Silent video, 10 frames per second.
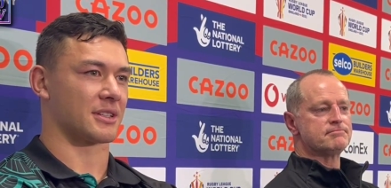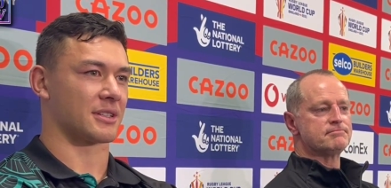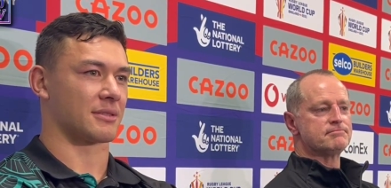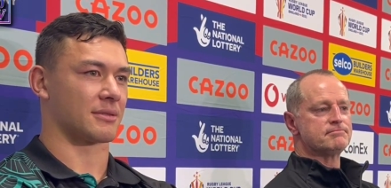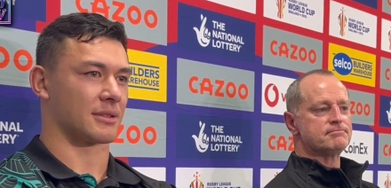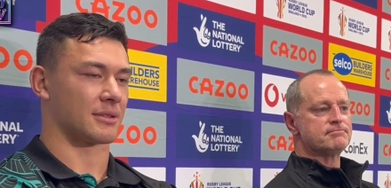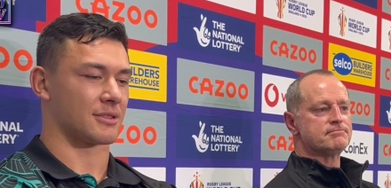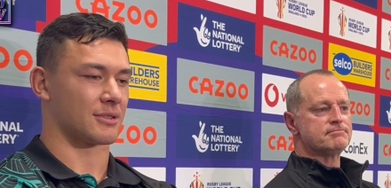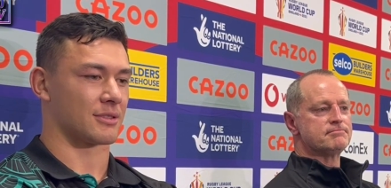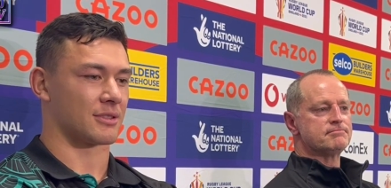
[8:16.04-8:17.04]
Speaker 1: at it. You know,
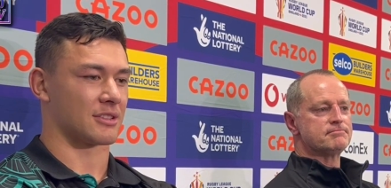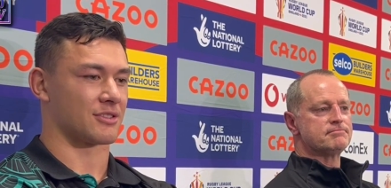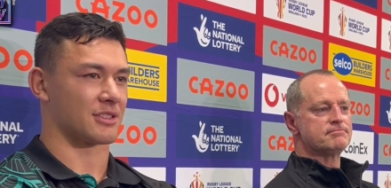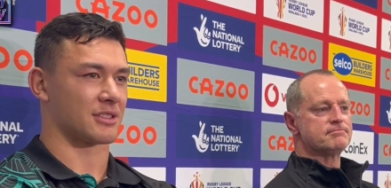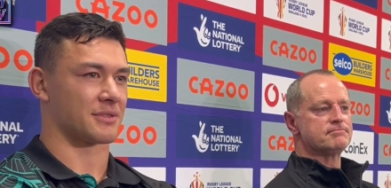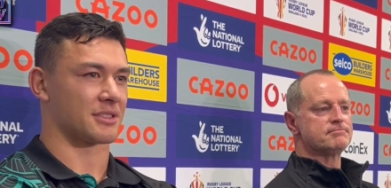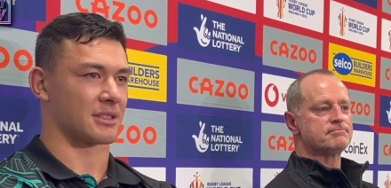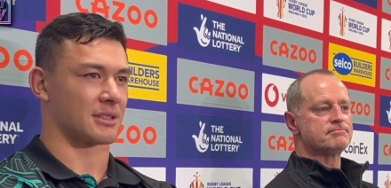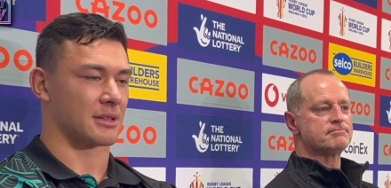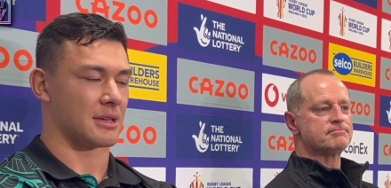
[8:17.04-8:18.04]
two good countries,
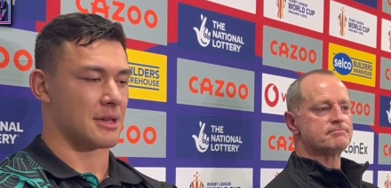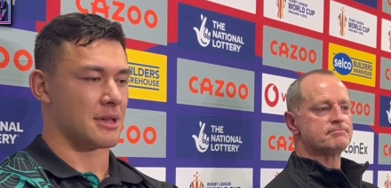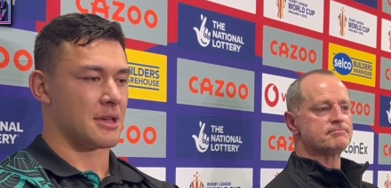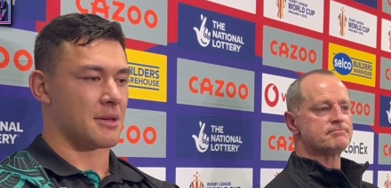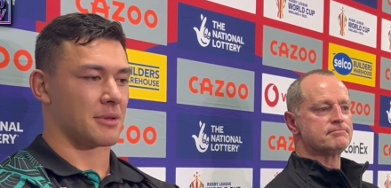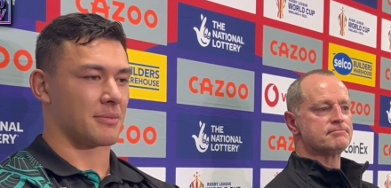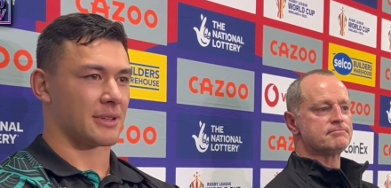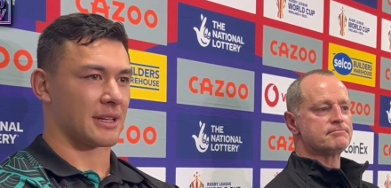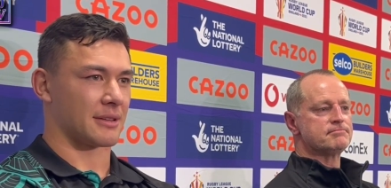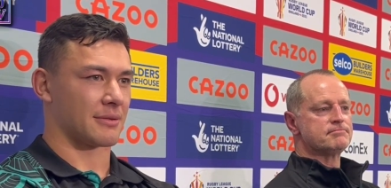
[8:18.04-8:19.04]
obviously, been
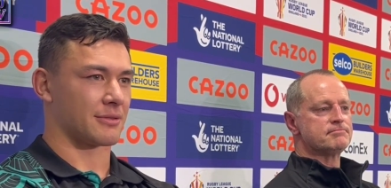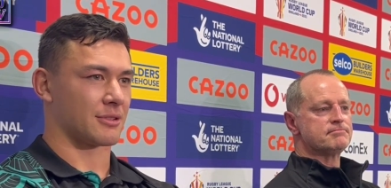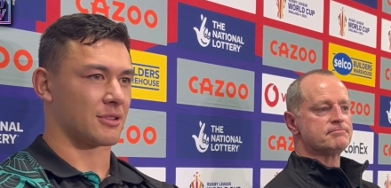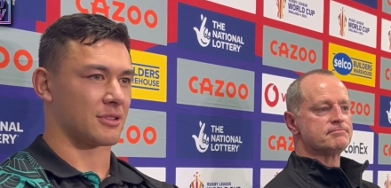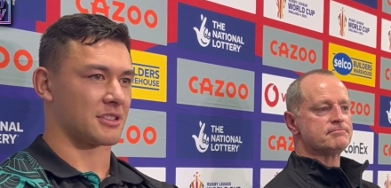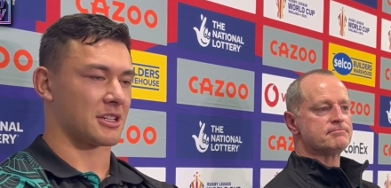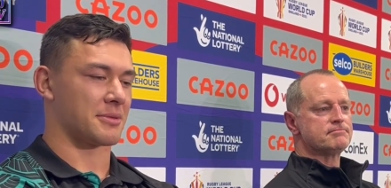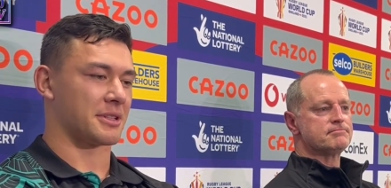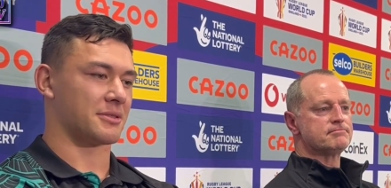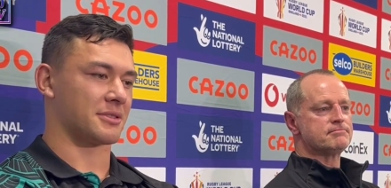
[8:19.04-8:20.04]
playing for a long time
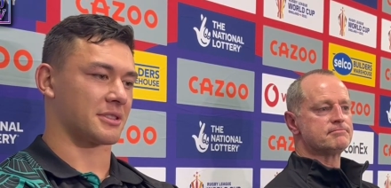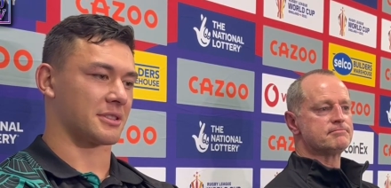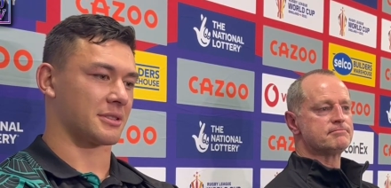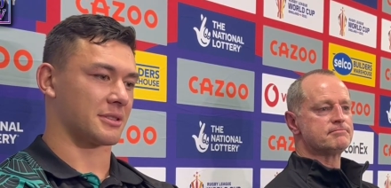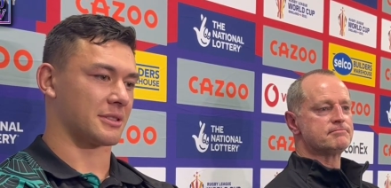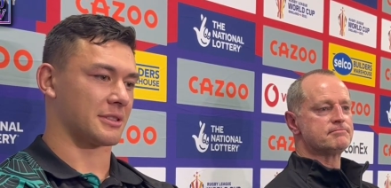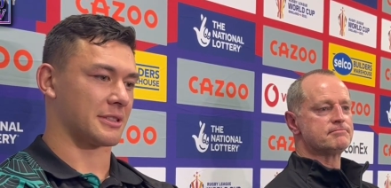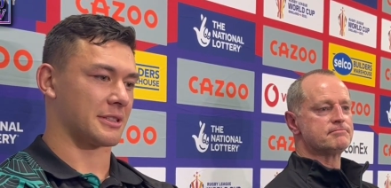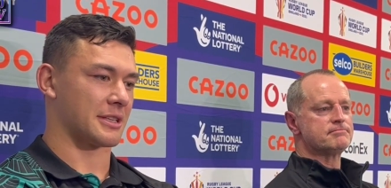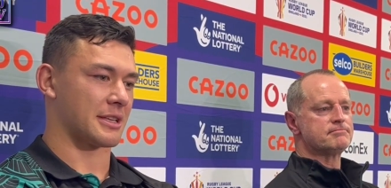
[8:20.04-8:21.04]
now. So
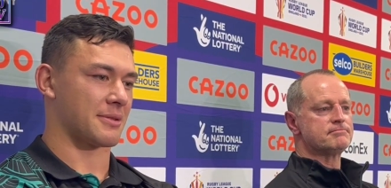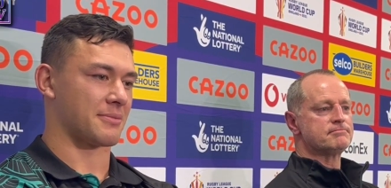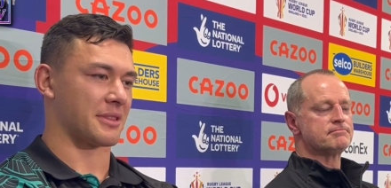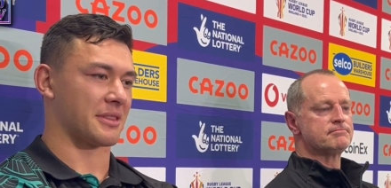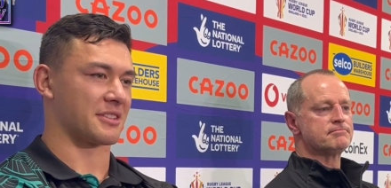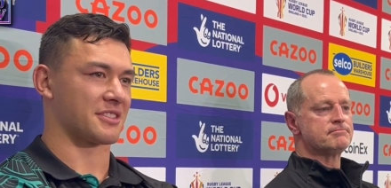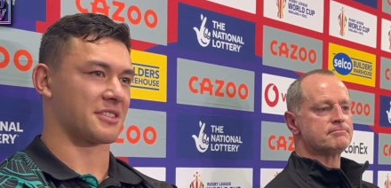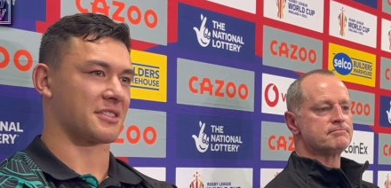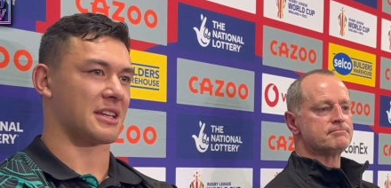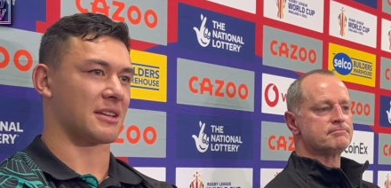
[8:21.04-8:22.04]
um, I think it's
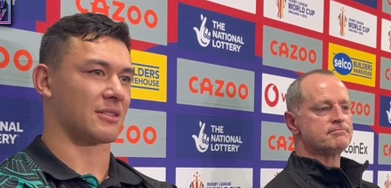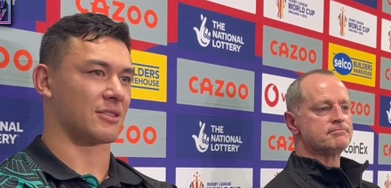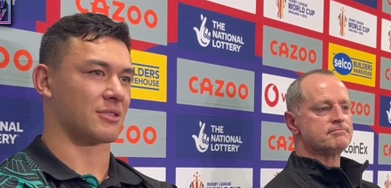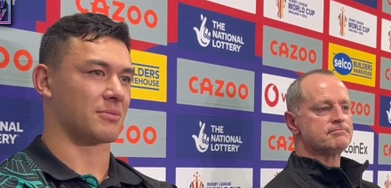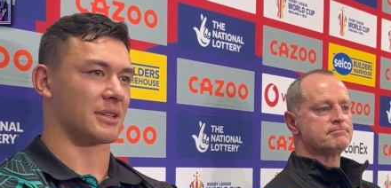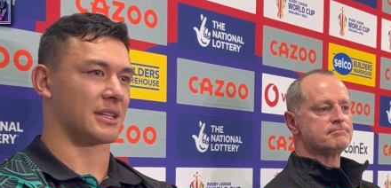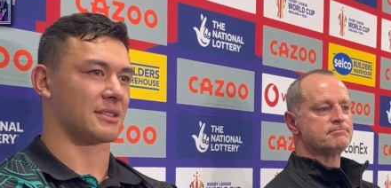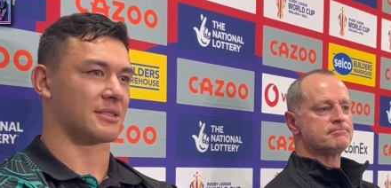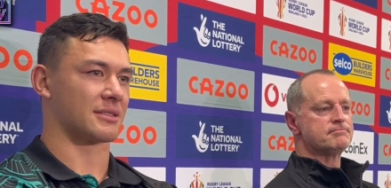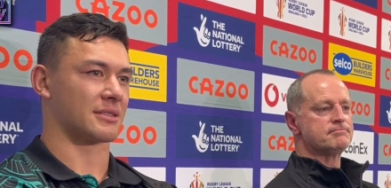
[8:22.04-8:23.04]
just that a lot of good
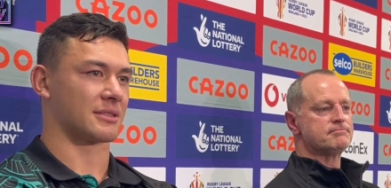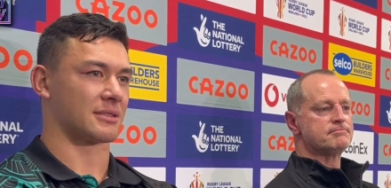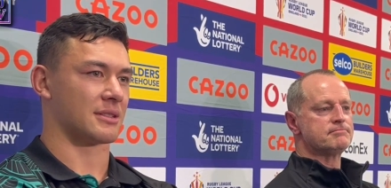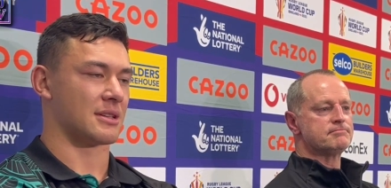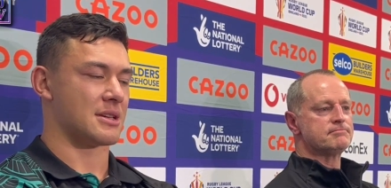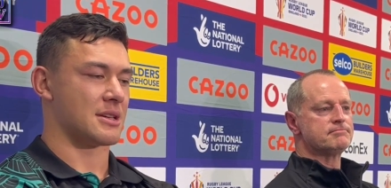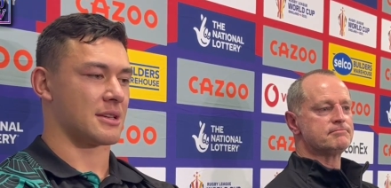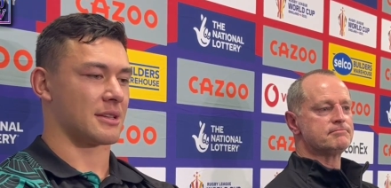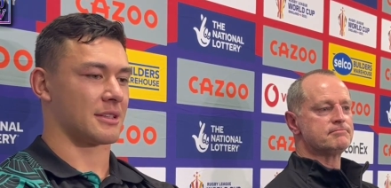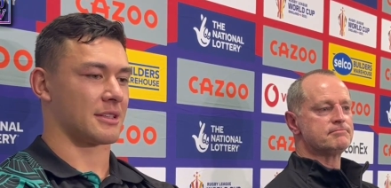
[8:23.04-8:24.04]
players.
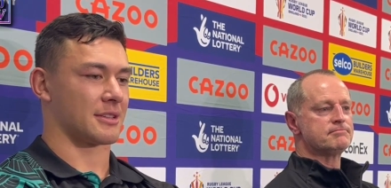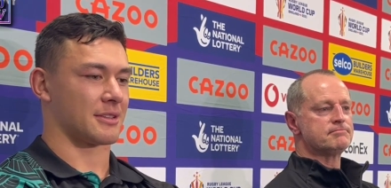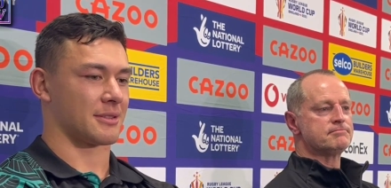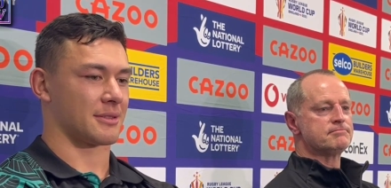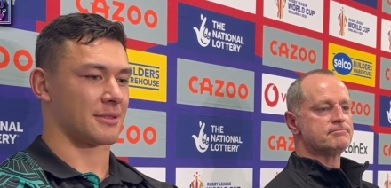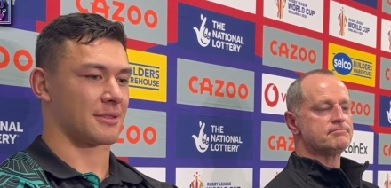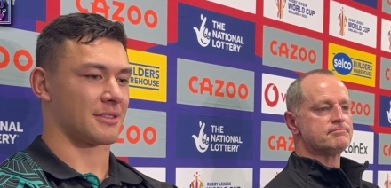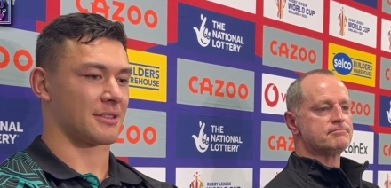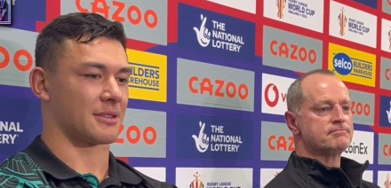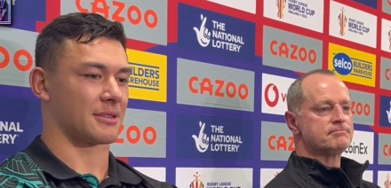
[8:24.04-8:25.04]
Uh,
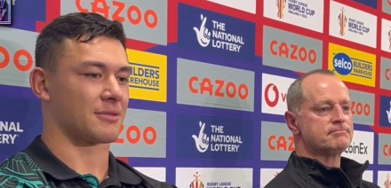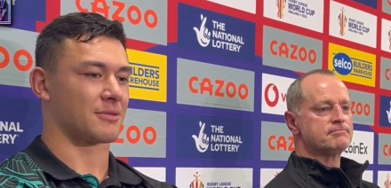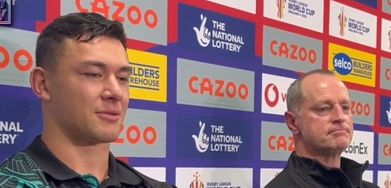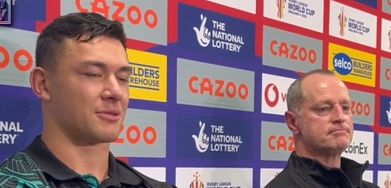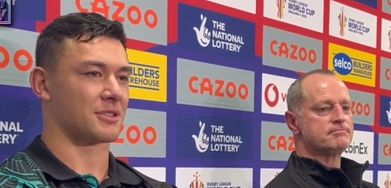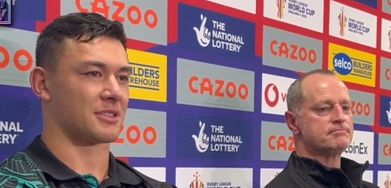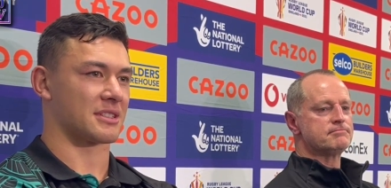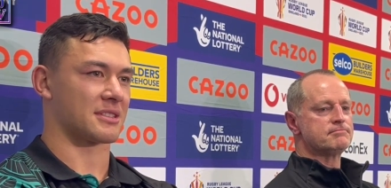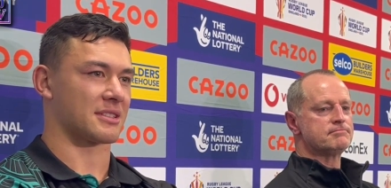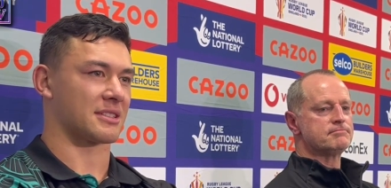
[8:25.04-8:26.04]
so we want to
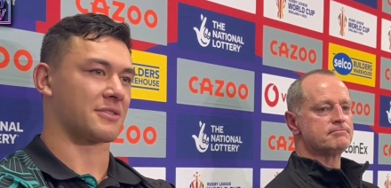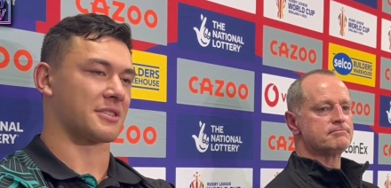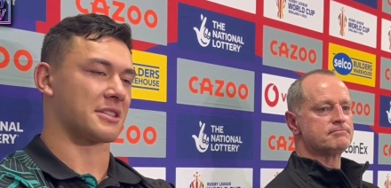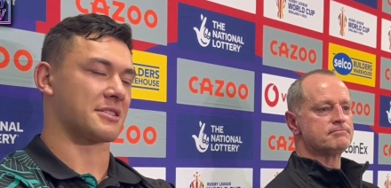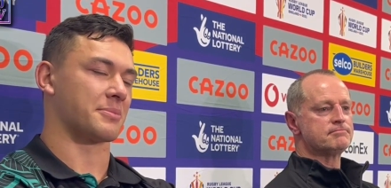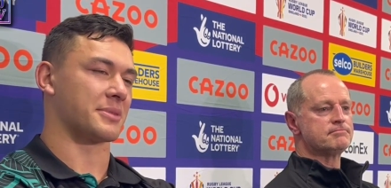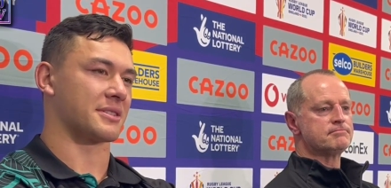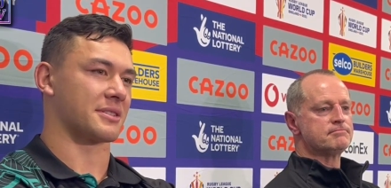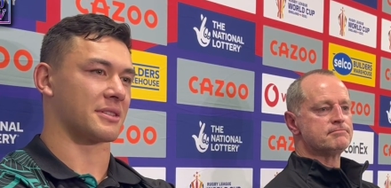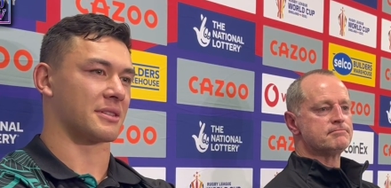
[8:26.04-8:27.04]
test ourselves against the
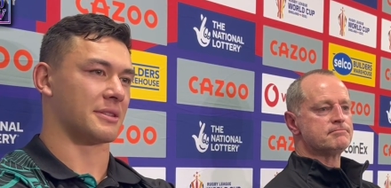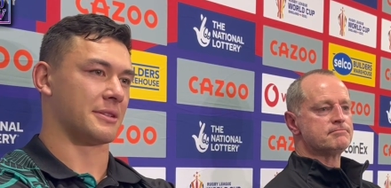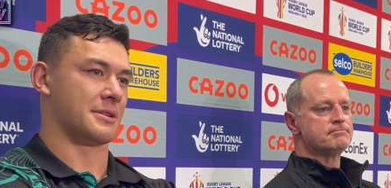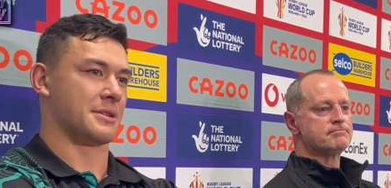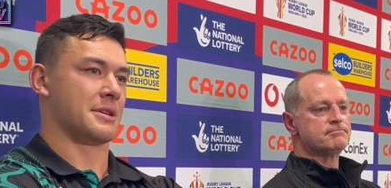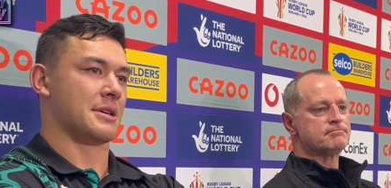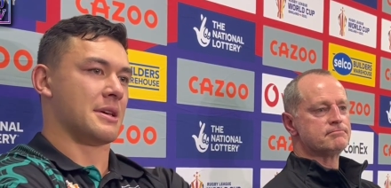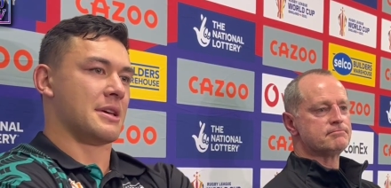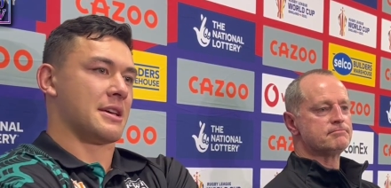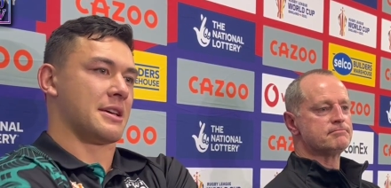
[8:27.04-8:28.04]
best and
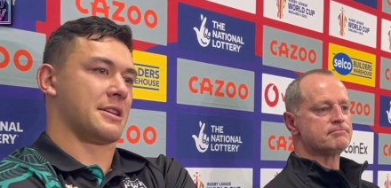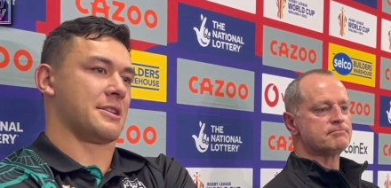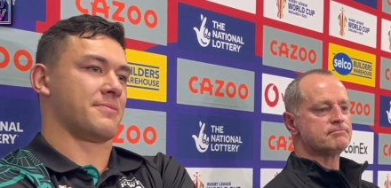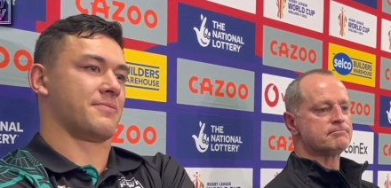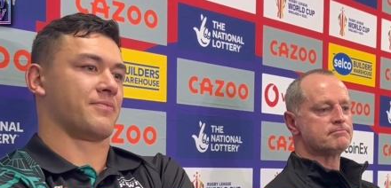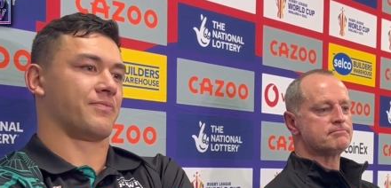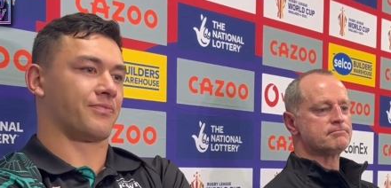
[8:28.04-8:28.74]
um,